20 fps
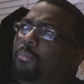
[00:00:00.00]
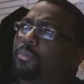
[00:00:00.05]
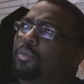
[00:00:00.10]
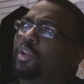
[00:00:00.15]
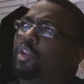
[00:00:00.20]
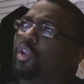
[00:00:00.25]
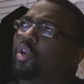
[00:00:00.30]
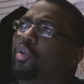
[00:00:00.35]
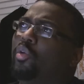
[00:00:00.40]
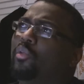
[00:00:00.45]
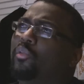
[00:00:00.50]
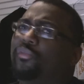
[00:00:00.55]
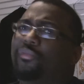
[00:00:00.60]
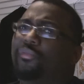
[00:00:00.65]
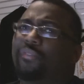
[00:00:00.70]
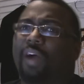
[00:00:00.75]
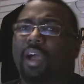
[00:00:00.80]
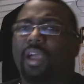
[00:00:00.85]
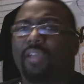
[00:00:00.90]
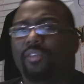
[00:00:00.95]
below
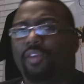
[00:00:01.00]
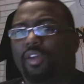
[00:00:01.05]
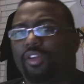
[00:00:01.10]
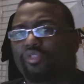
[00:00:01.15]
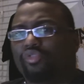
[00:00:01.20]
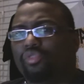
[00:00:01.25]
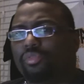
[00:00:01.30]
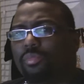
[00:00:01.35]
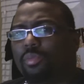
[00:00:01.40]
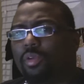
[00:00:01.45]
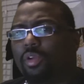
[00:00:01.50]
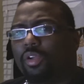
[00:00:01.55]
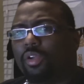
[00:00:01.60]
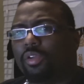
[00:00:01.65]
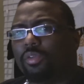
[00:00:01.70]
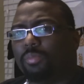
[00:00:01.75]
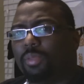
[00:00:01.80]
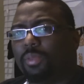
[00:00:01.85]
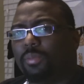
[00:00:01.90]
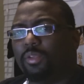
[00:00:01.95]
500
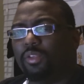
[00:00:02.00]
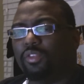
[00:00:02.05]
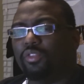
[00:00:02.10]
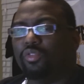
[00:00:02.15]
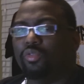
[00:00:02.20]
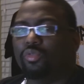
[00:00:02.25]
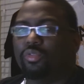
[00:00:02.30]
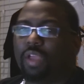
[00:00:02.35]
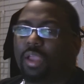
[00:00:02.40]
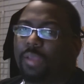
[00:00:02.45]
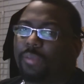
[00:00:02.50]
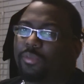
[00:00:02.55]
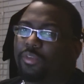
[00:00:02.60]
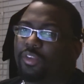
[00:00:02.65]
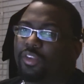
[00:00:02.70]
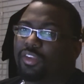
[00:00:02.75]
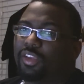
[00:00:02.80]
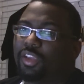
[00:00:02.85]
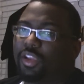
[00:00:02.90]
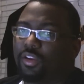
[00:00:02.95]
mark maybe 2 times
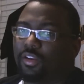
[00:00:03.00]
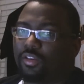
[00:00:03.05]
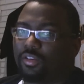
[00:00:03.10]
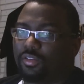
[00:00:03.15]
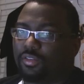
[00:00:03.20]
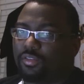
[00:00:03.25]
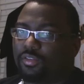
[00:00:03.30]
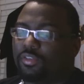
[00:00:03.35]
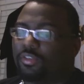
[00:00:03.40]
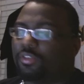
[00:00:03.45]
a year.